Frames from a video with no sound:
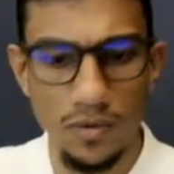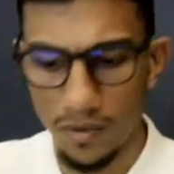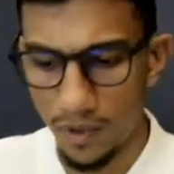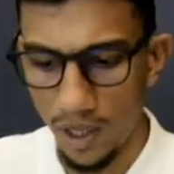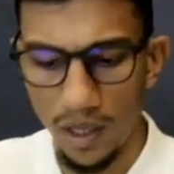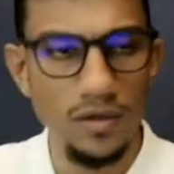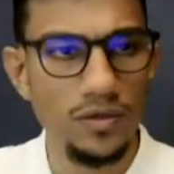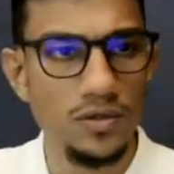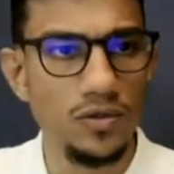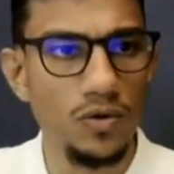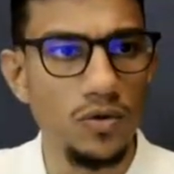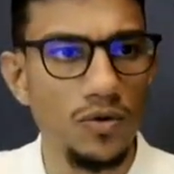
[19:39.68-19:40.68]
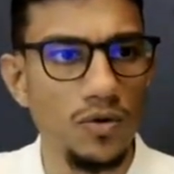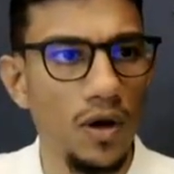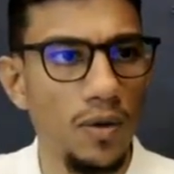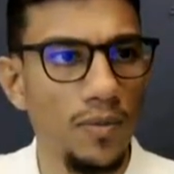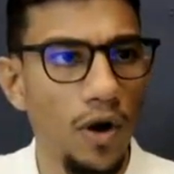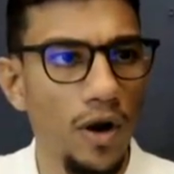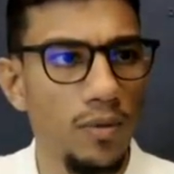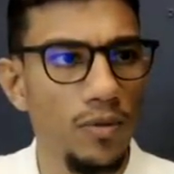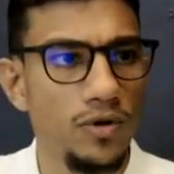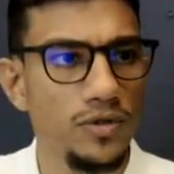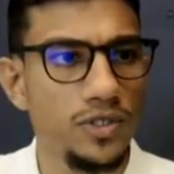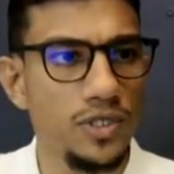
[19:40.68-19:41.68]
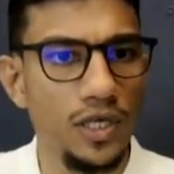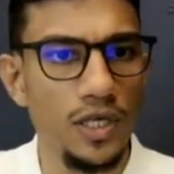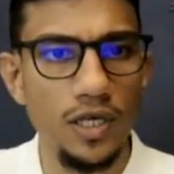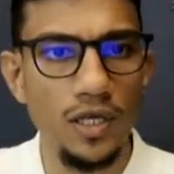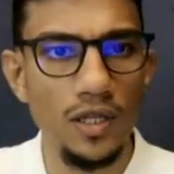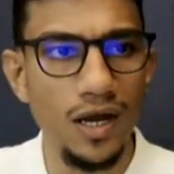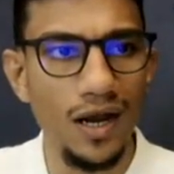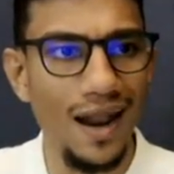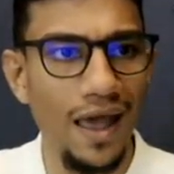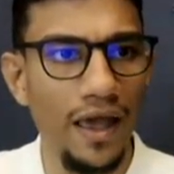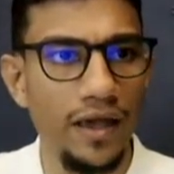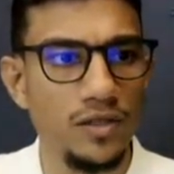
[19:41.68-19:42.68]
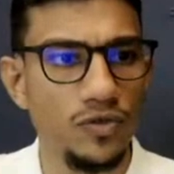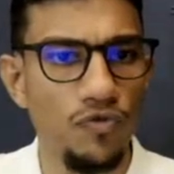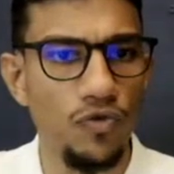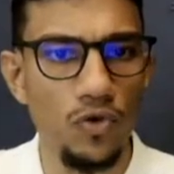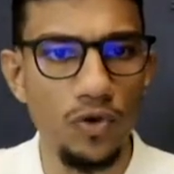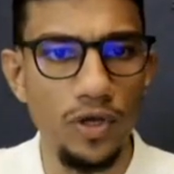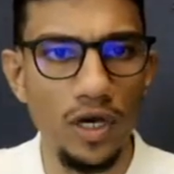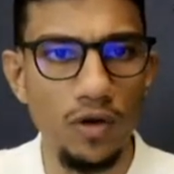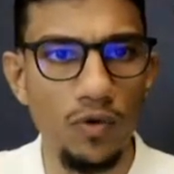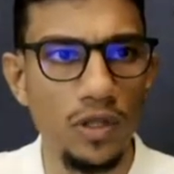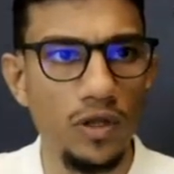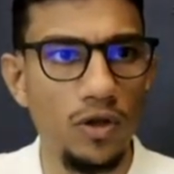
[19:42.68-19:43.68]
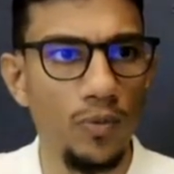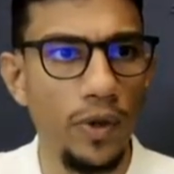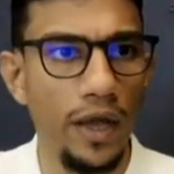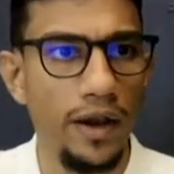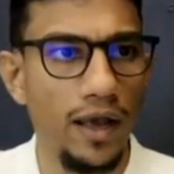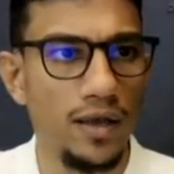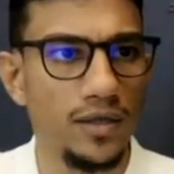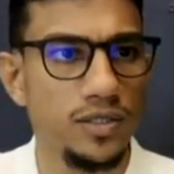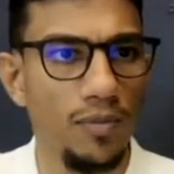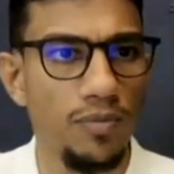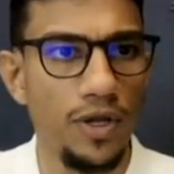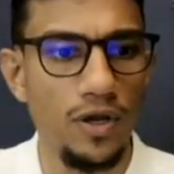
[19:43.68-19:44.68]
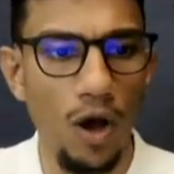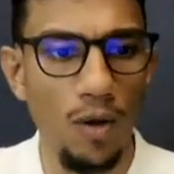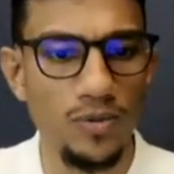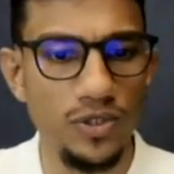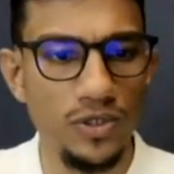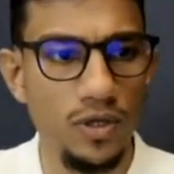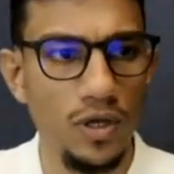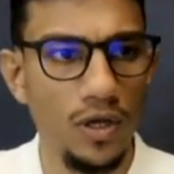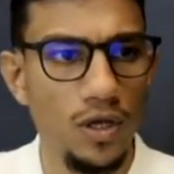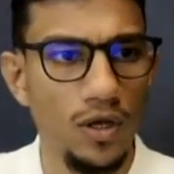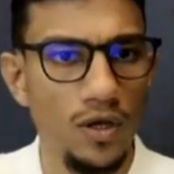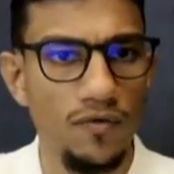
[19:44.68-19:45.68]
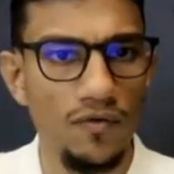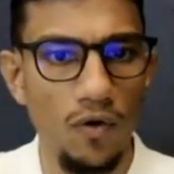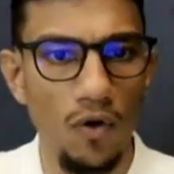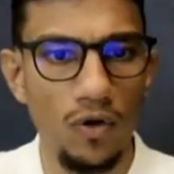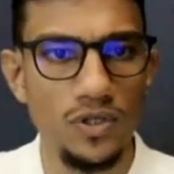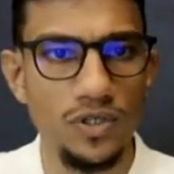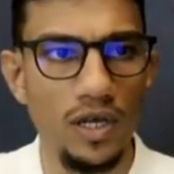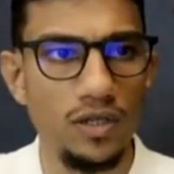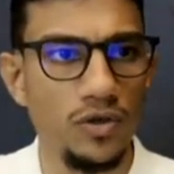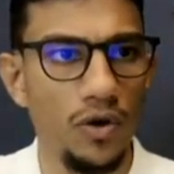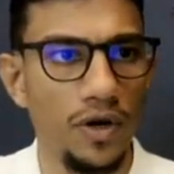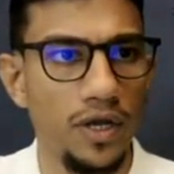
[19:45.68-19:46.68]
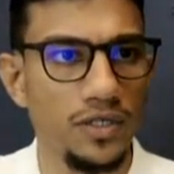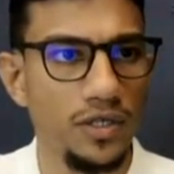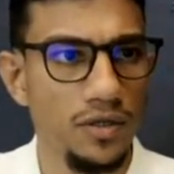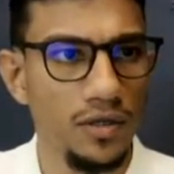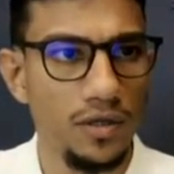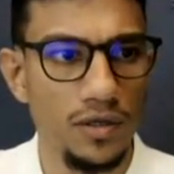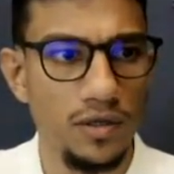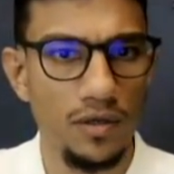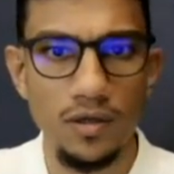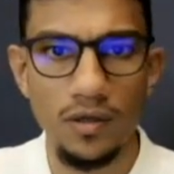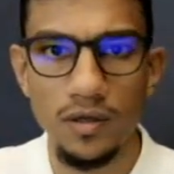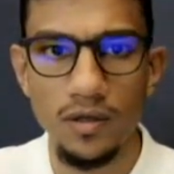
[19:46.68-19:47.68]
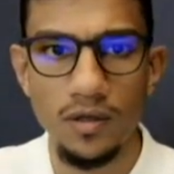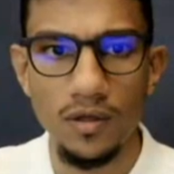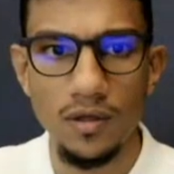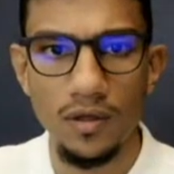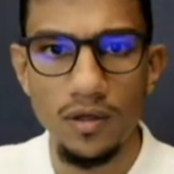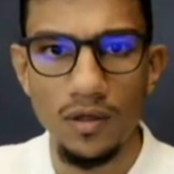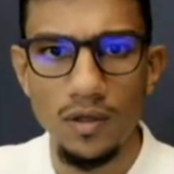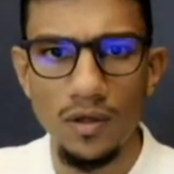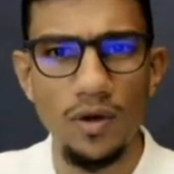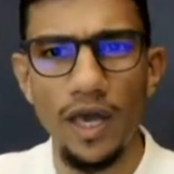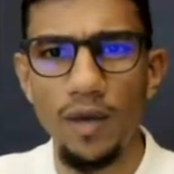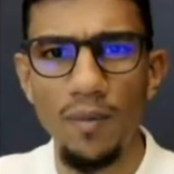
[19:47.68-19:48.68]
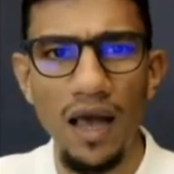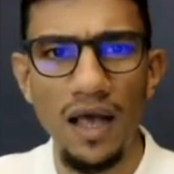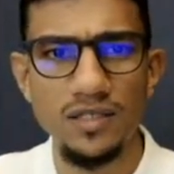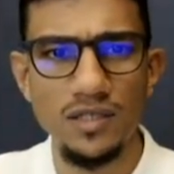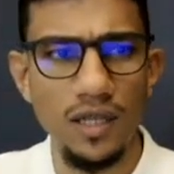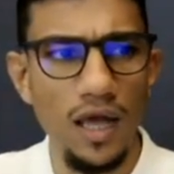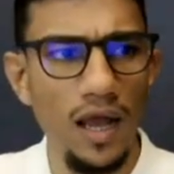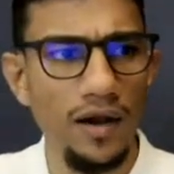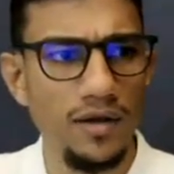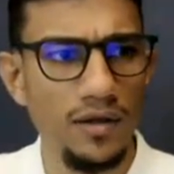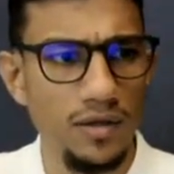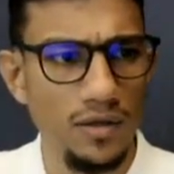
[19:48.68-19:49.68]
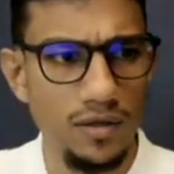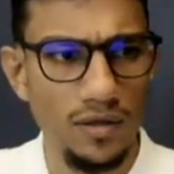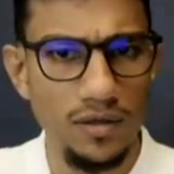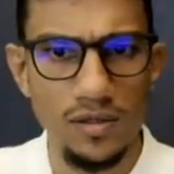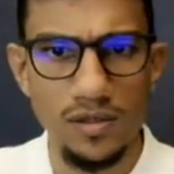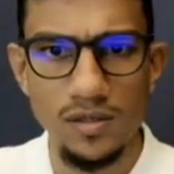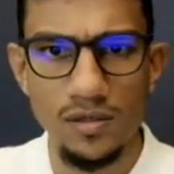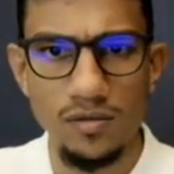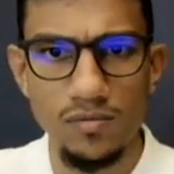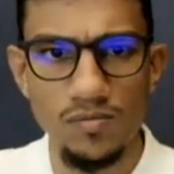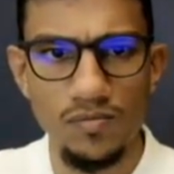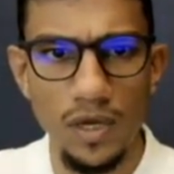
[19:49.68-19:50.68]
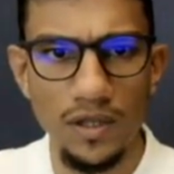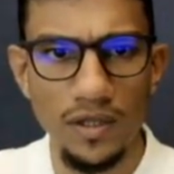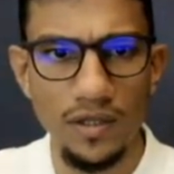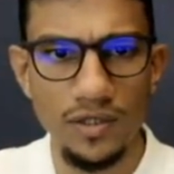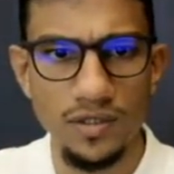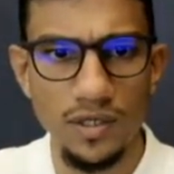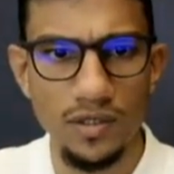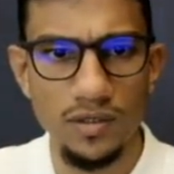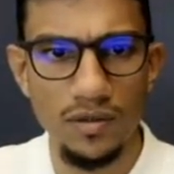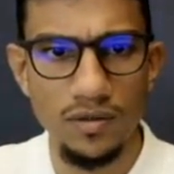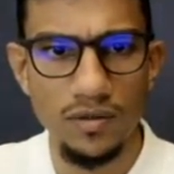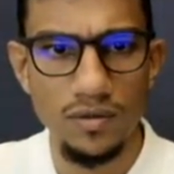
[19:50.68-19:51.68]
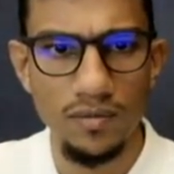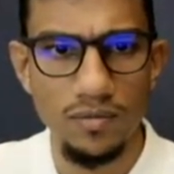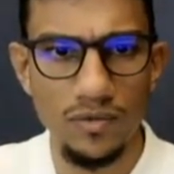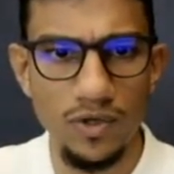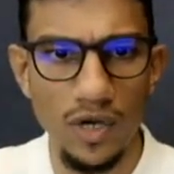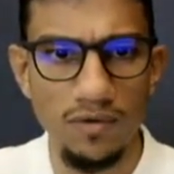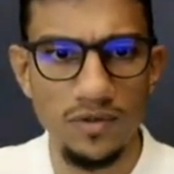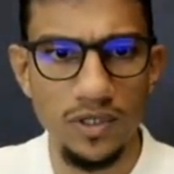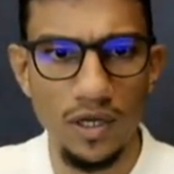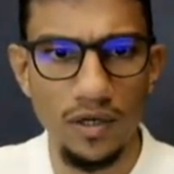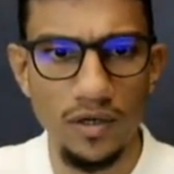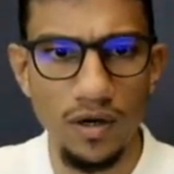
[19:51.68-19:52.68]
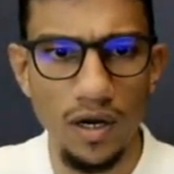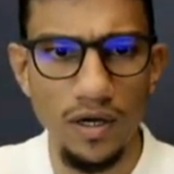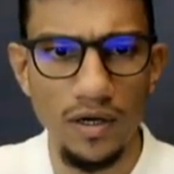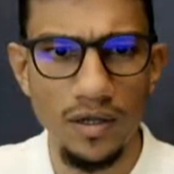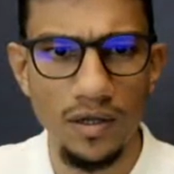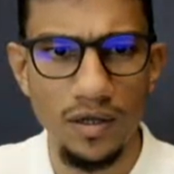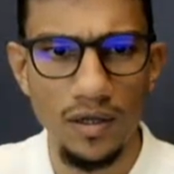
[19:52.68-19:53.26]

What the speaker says: Okay, so I'm not able to see the client's view here where there will be an accepting option for the sales quotation. Okay, imagine that. I think this is in a draft state, right?